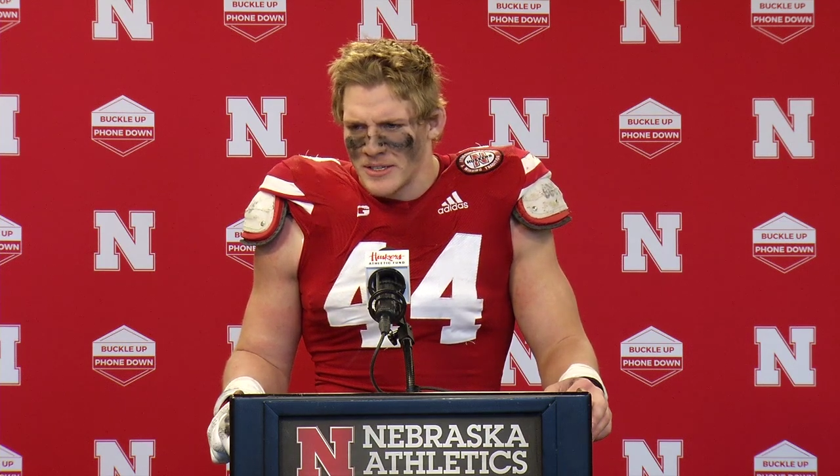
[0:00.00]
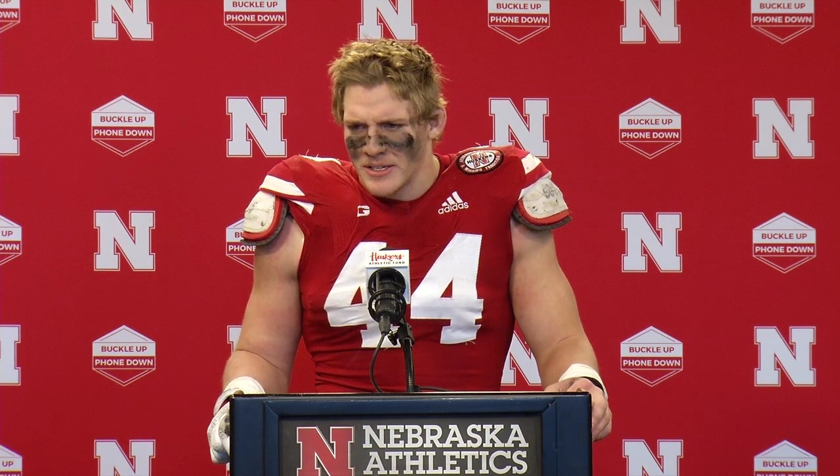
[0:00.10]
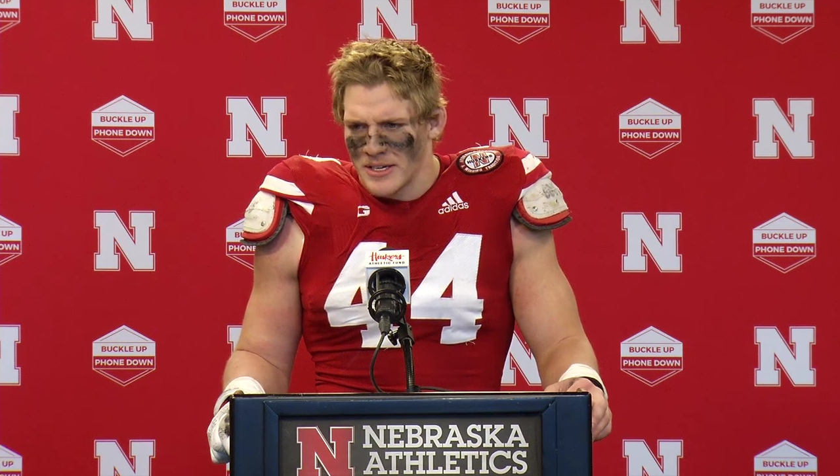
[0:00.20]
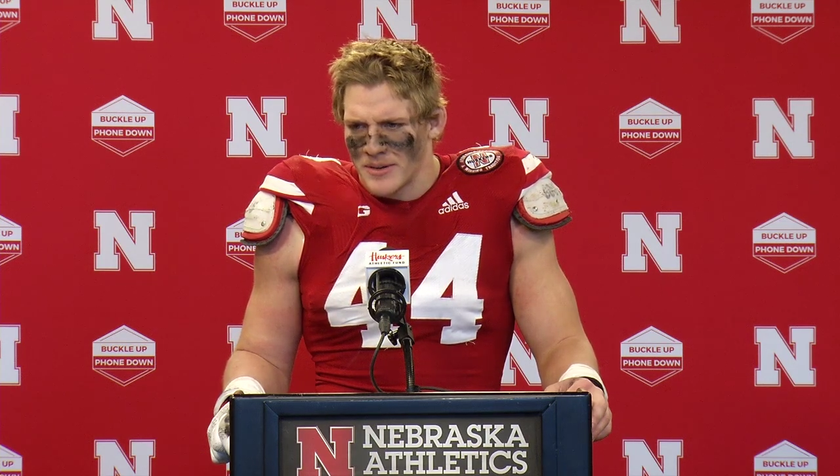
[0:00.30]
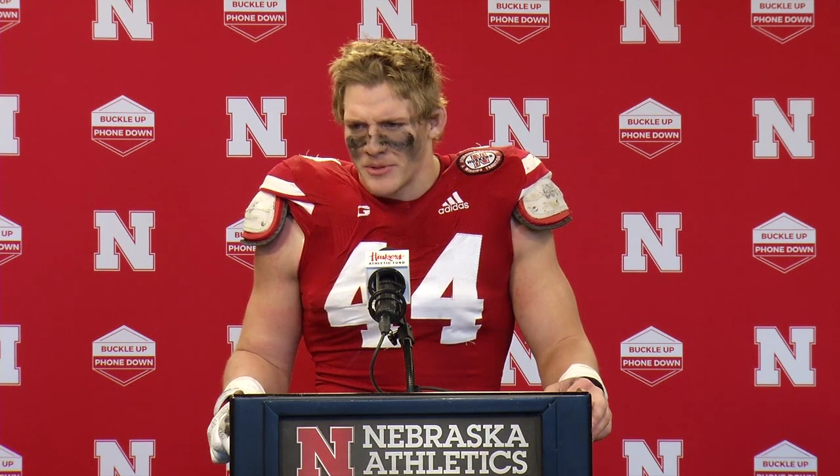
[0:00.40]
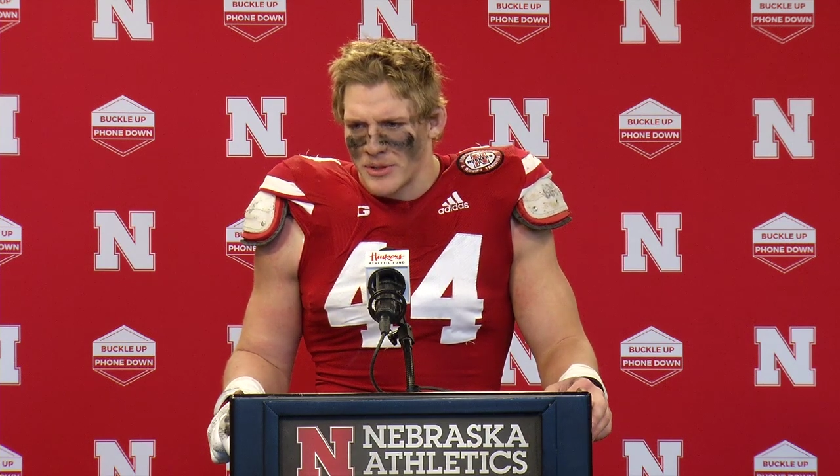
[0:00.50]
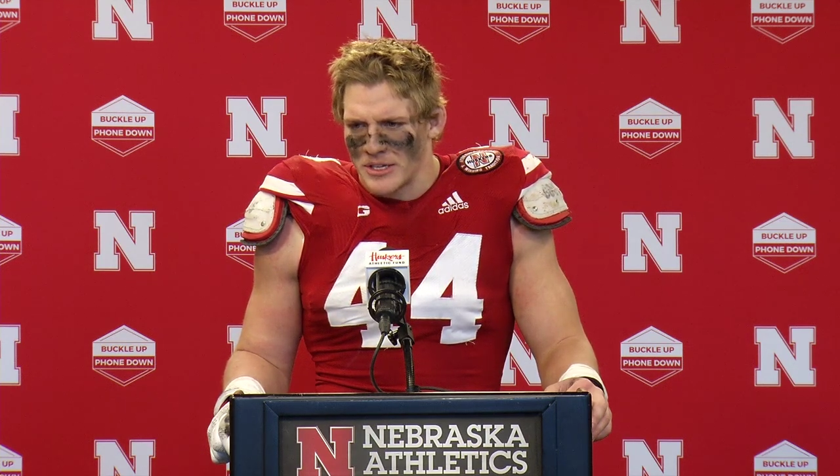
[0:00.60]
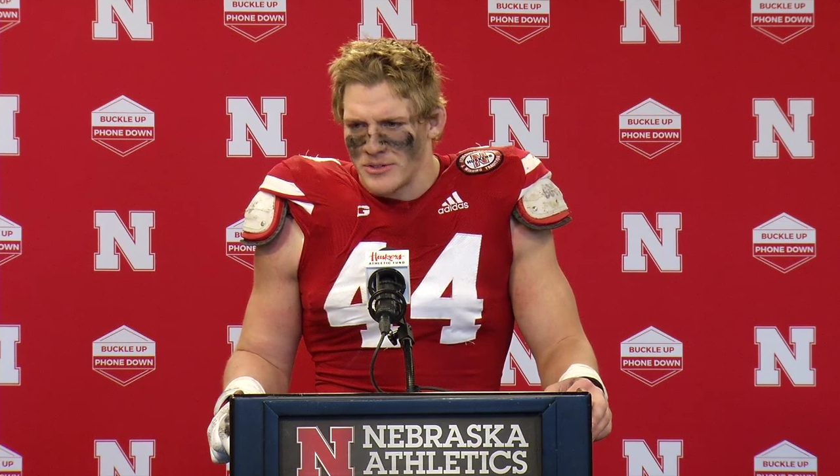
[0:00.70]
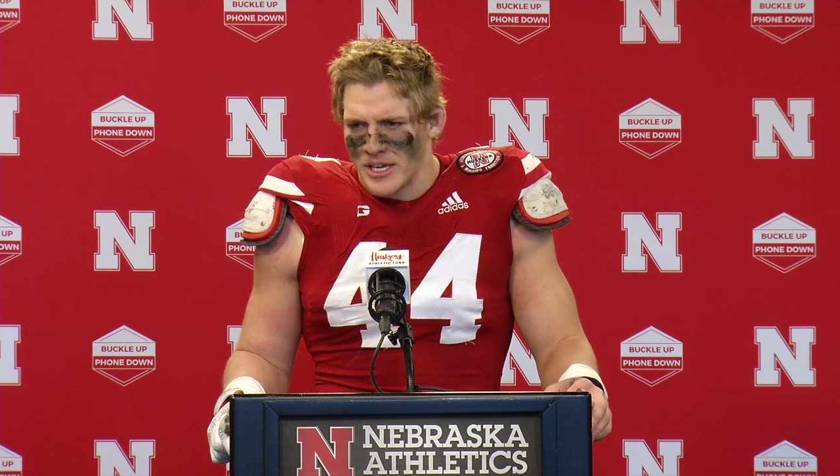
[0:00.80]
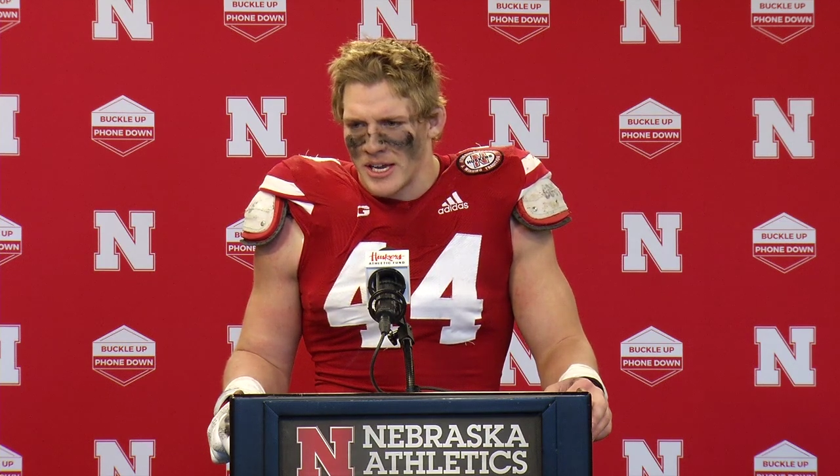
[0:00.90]
Um, the
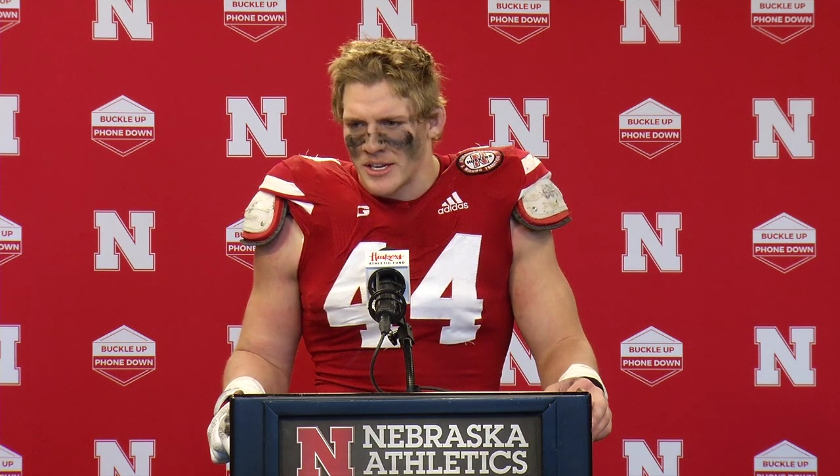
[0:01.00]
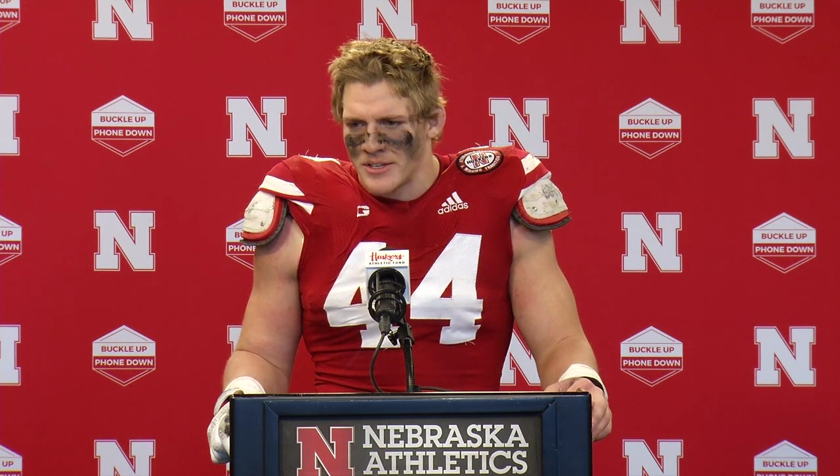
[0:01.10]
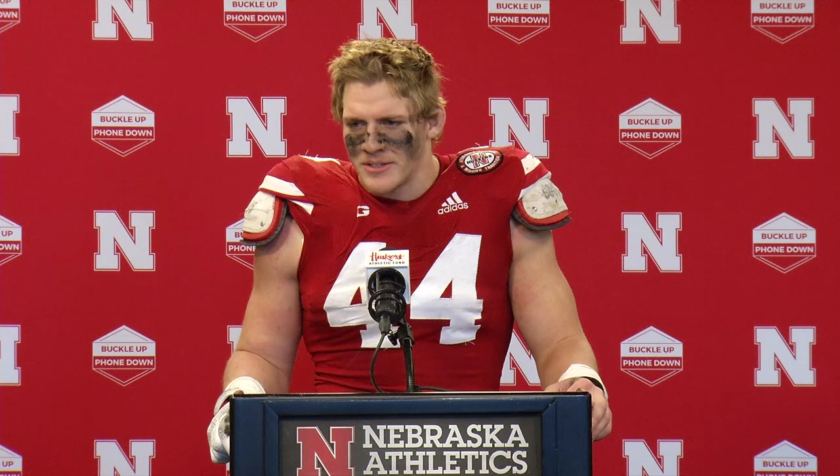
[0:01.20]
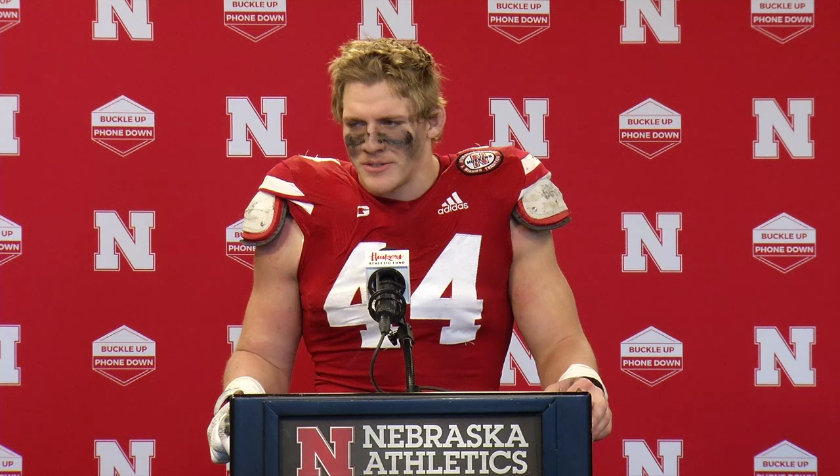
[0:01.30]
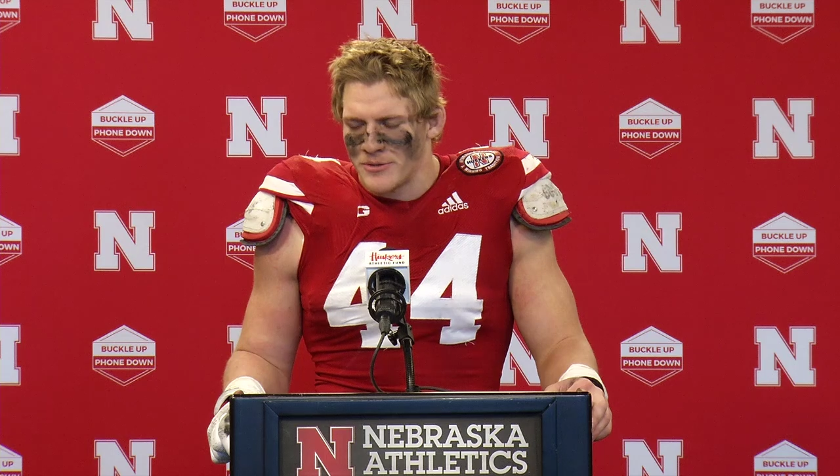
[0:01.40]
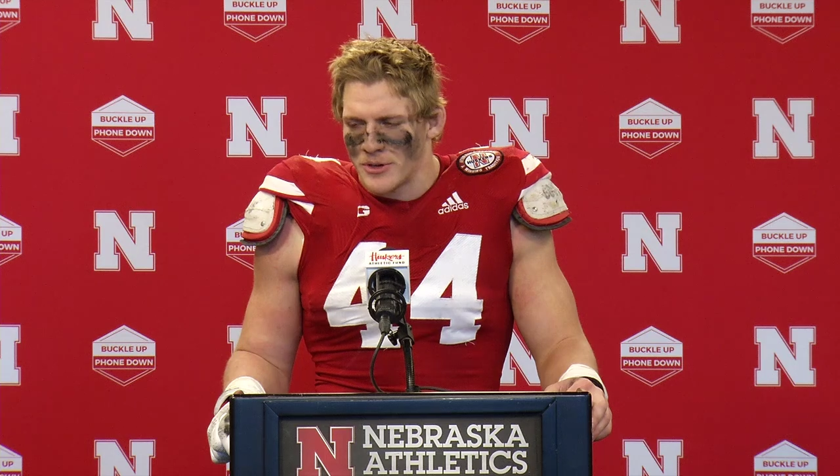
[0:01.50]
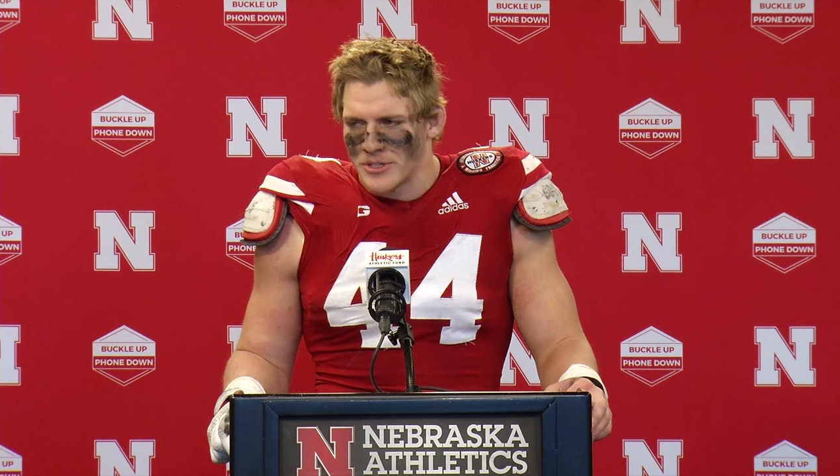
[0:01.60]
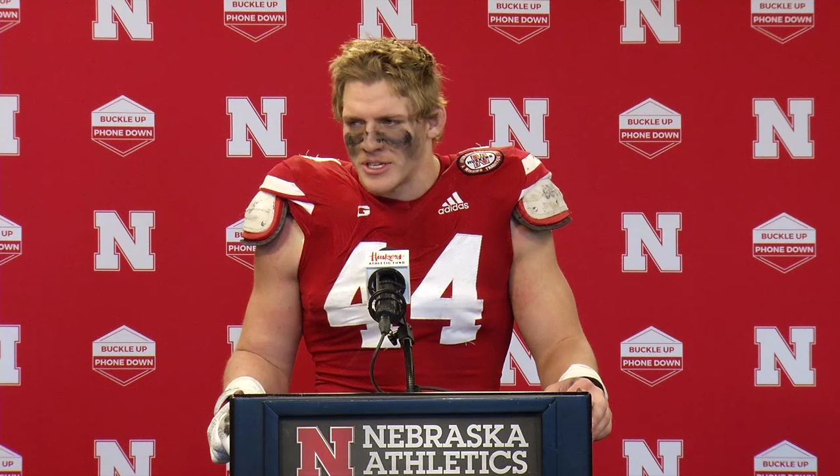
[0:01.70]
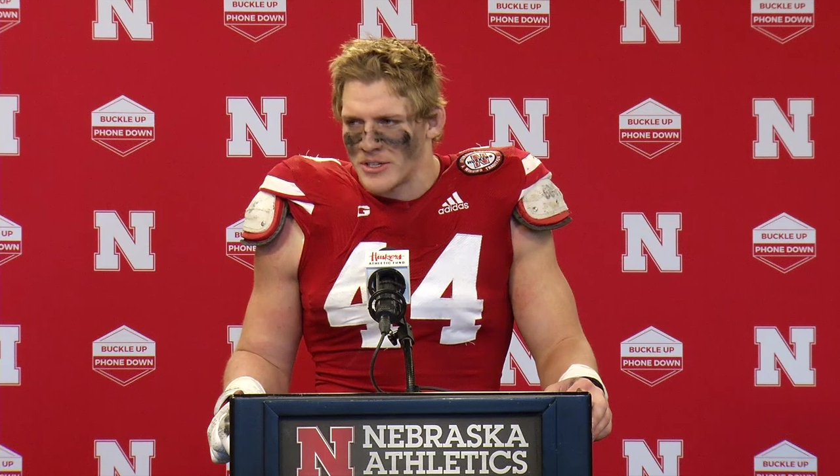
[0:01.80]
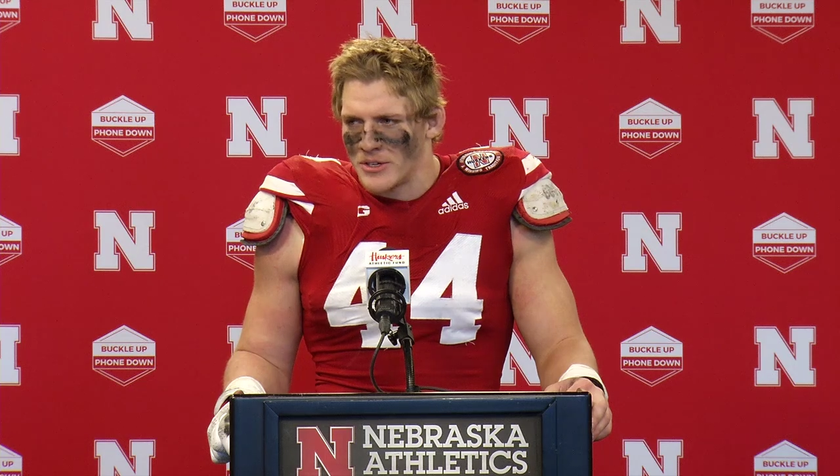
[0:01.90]
things you can, you
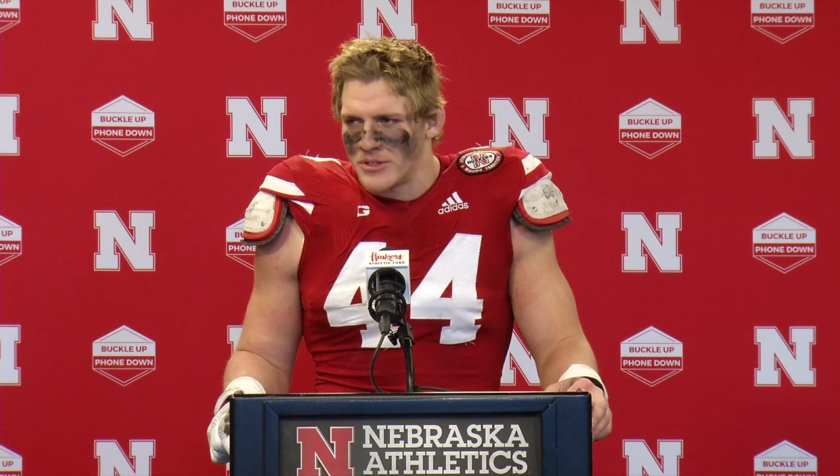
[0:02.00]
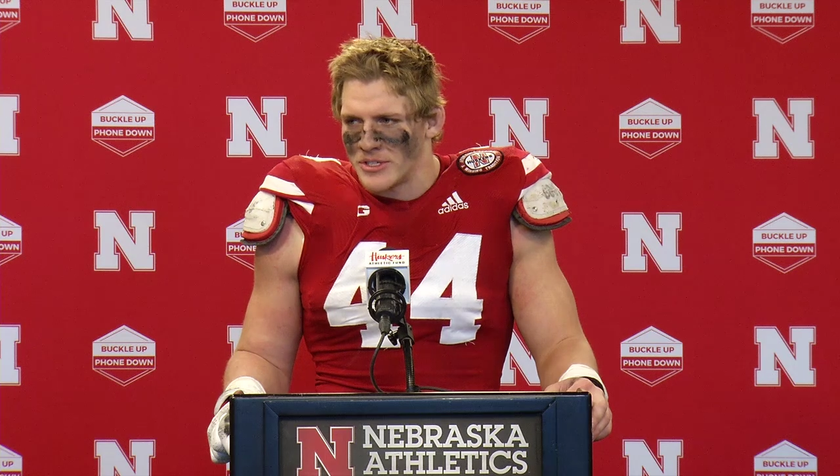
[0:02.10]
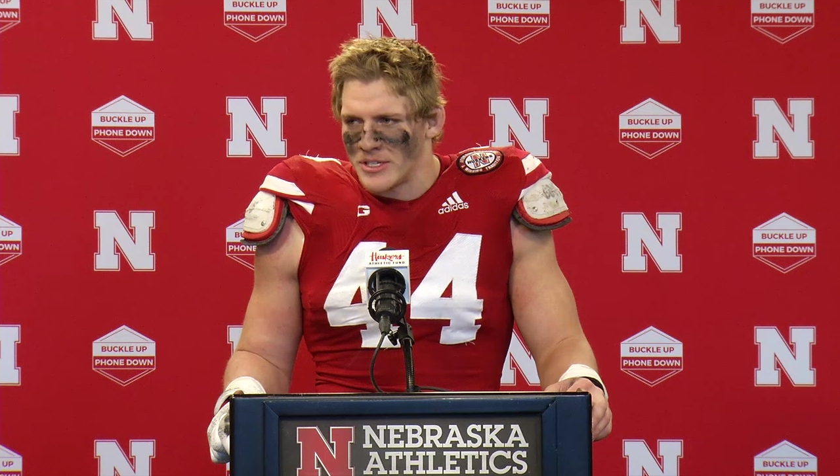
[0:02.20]
focus on those,